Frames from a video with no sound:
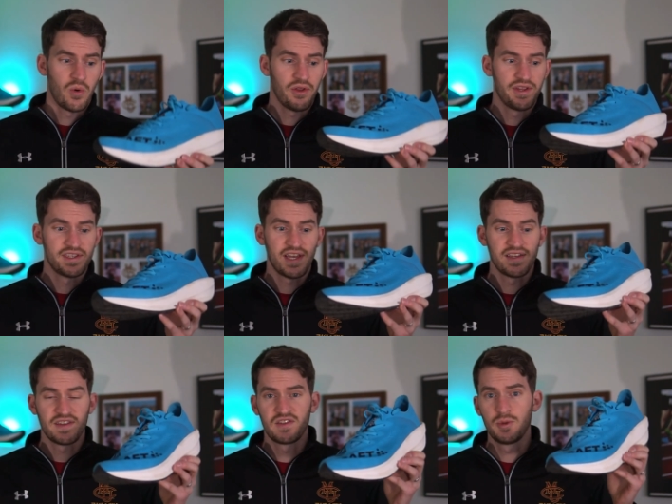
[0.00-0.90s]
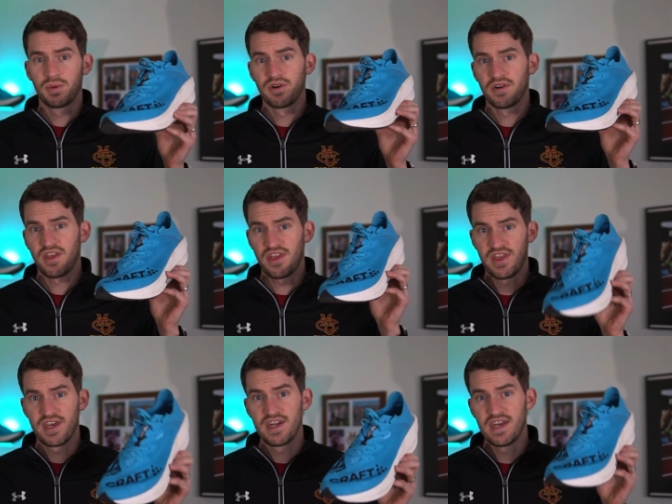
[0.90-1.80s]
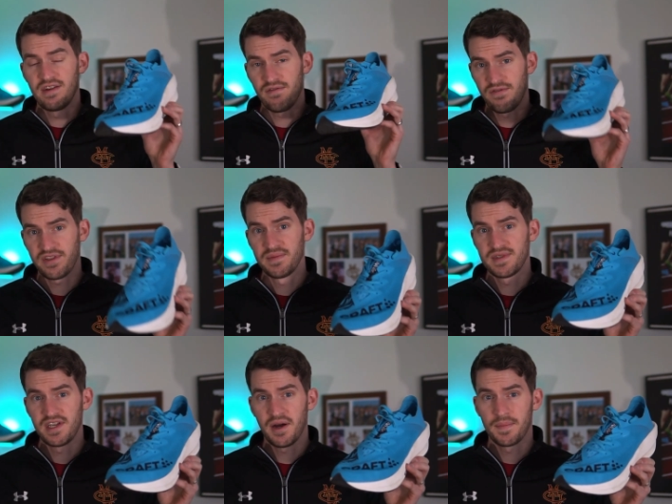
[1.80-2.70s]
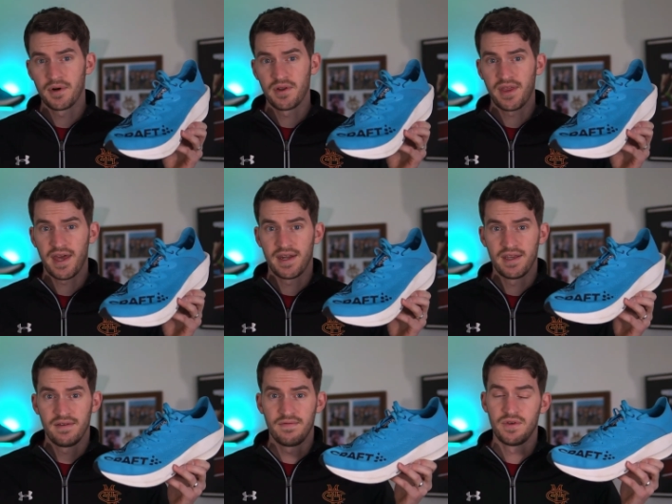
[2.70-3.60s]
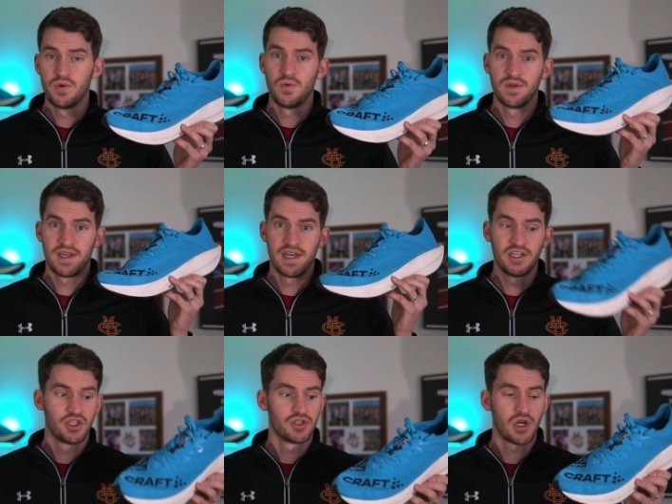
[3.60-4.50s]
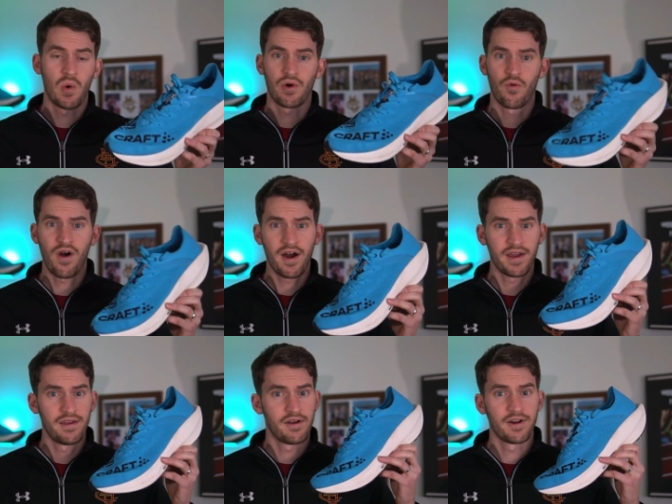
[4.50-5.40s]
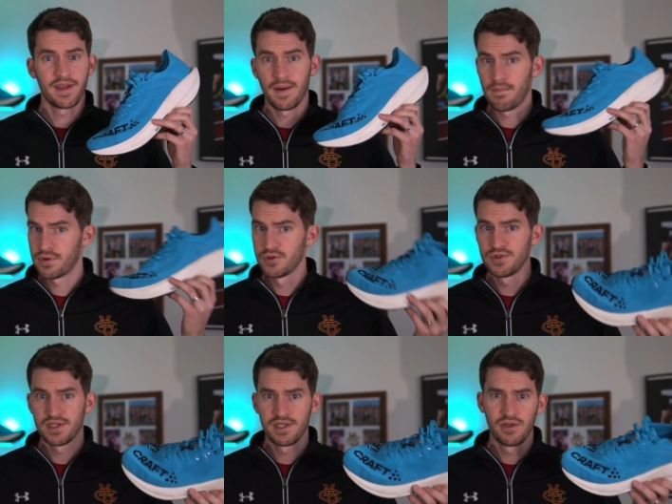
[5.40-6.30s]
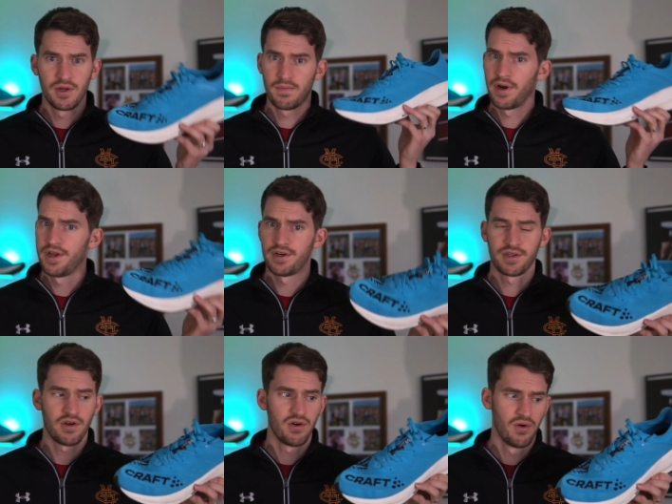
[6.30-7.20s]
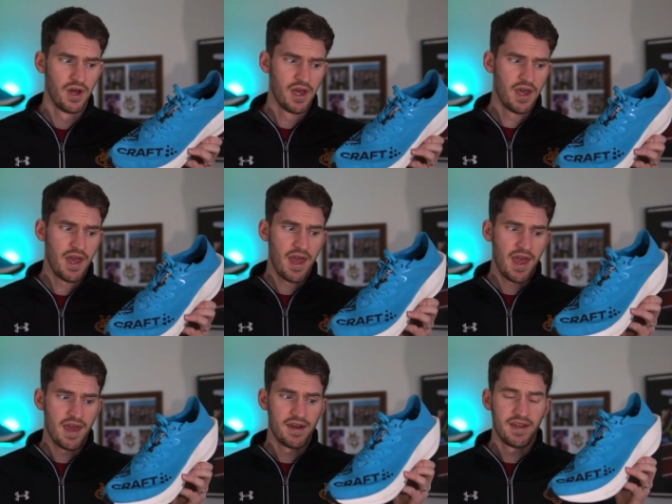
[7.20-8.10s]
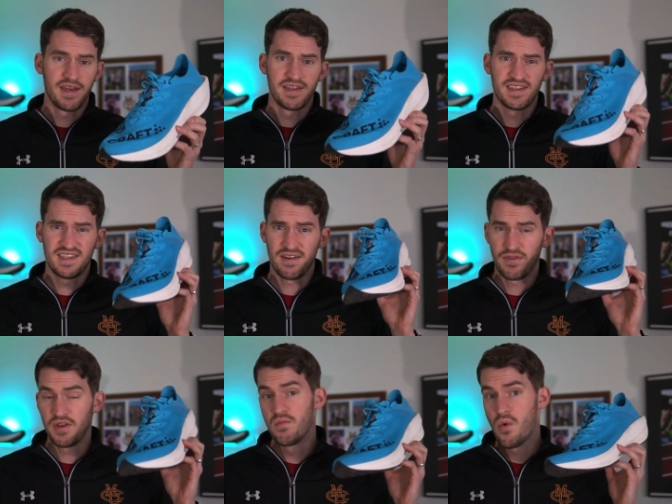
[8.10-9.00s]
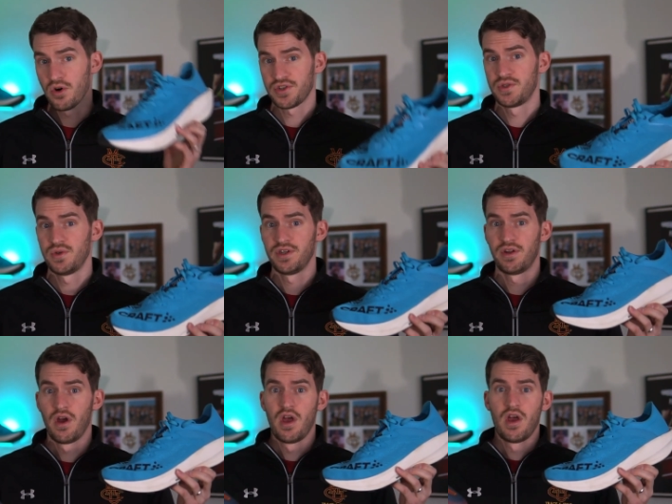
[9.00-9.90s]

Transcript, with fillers: while this has a super thin and flimsy upper that if you hit your toe on a rock you're going to get bruising, you could break your toe and it's definitely more suited